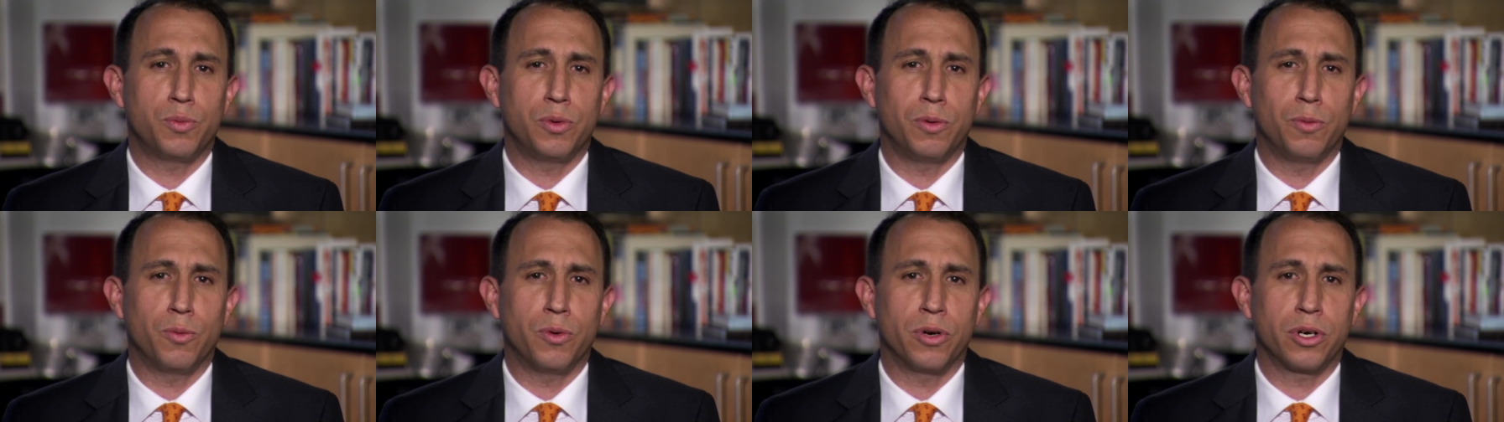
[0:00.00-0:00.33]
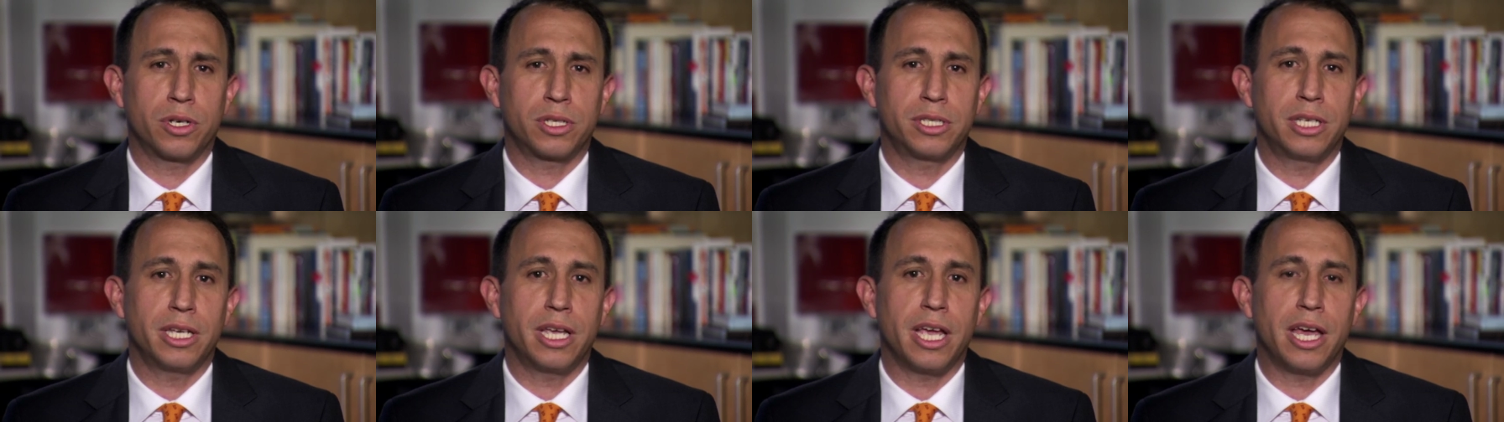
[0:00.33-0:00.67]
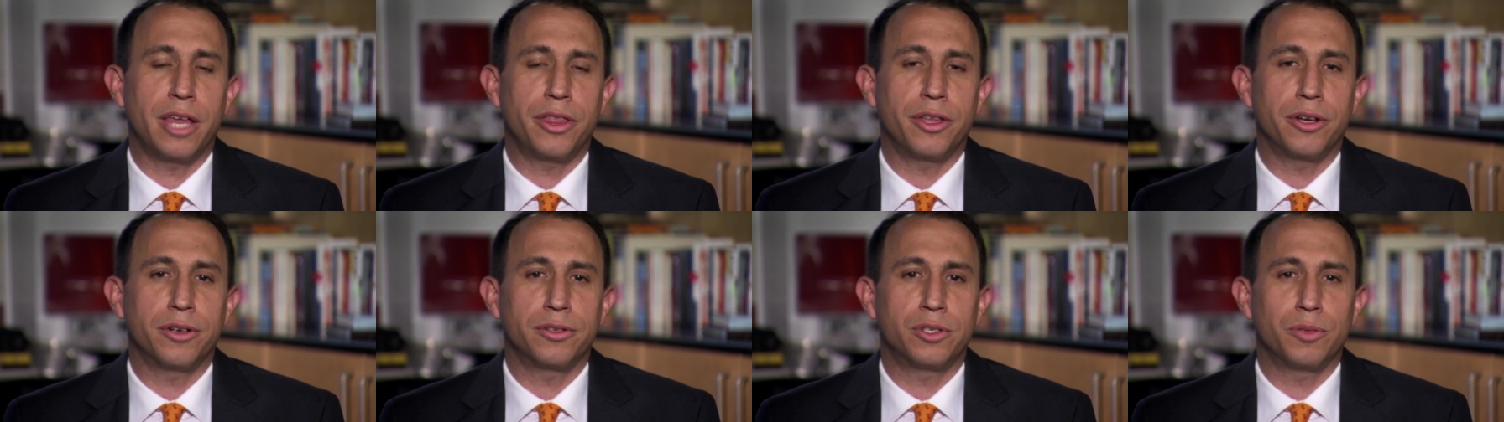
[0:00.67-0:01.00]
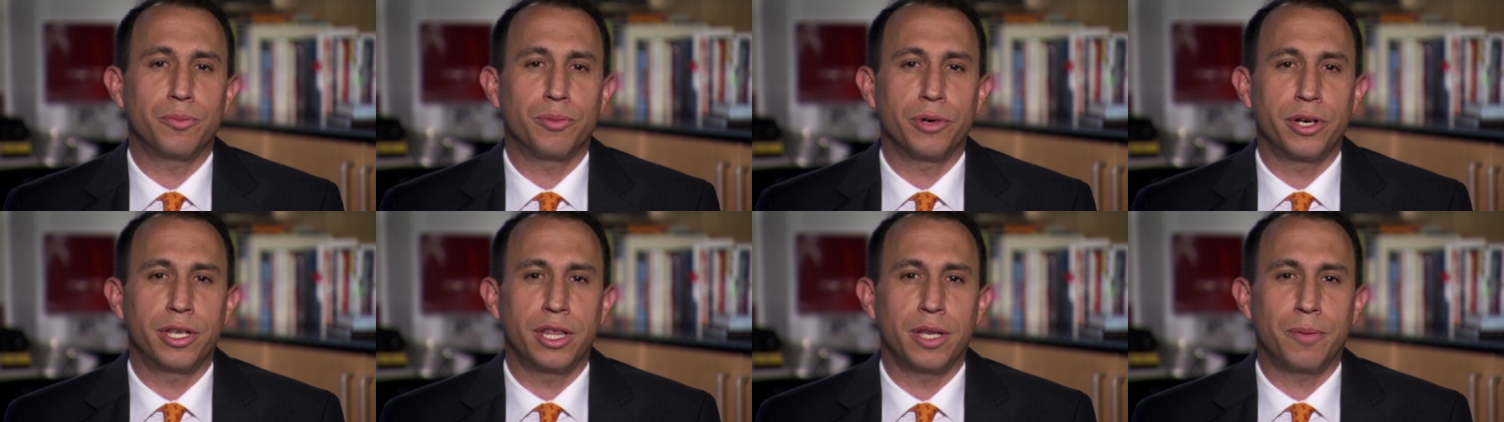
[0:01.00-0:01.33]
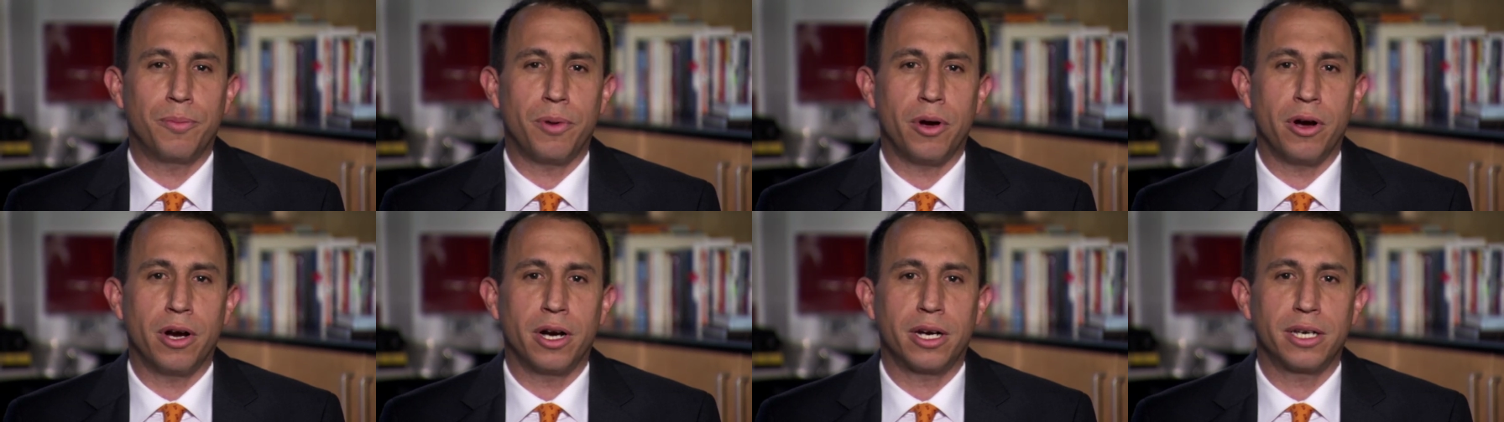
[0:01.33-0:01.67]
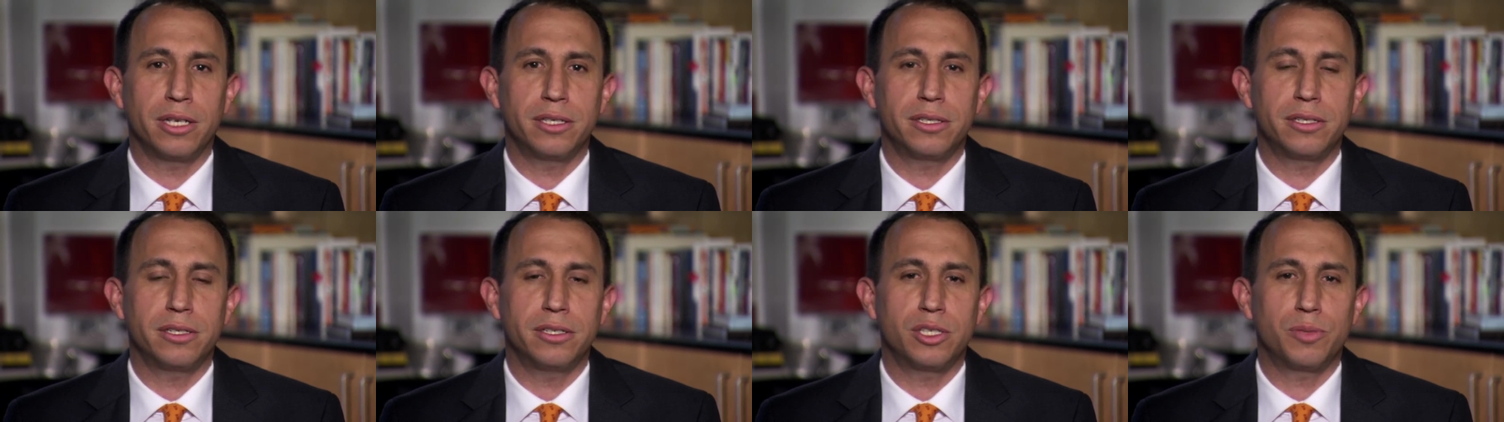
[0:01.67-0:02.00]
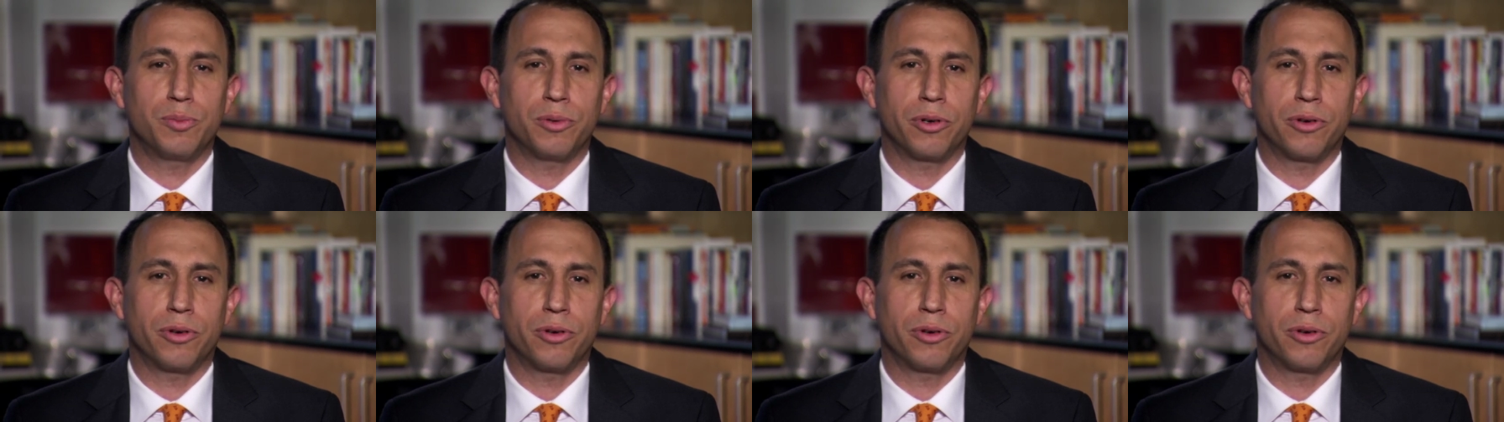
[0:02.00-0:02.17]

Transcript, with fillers: will work together to bring the Parkinson's